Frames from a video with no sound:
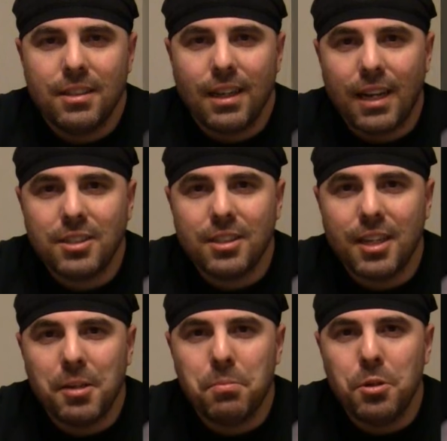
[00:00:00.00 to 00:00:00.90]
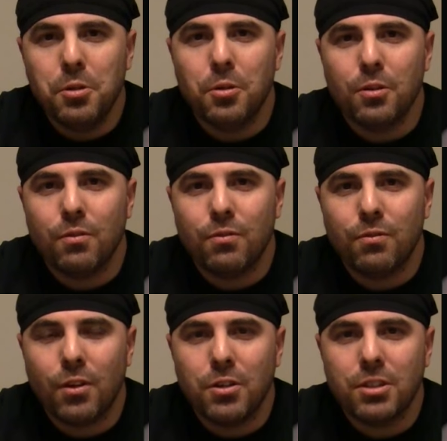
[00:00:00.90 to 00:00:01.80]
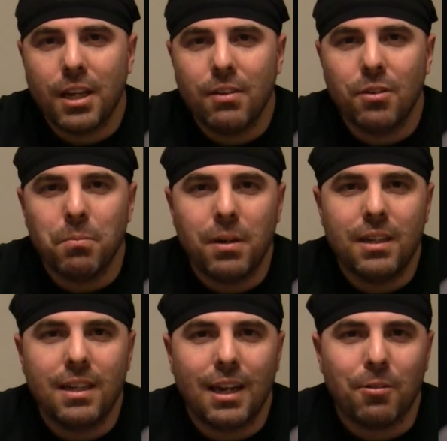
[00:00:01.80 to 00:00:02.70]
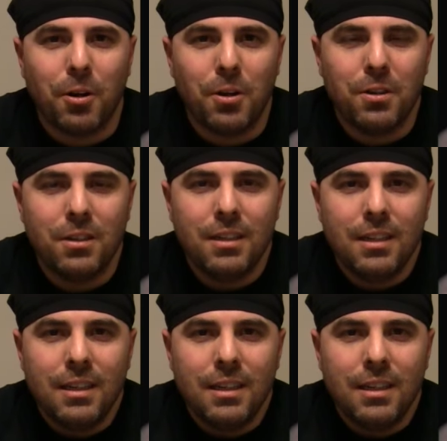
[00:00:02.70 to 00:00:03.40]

he actually debuted on the first ever Monday Night Raw.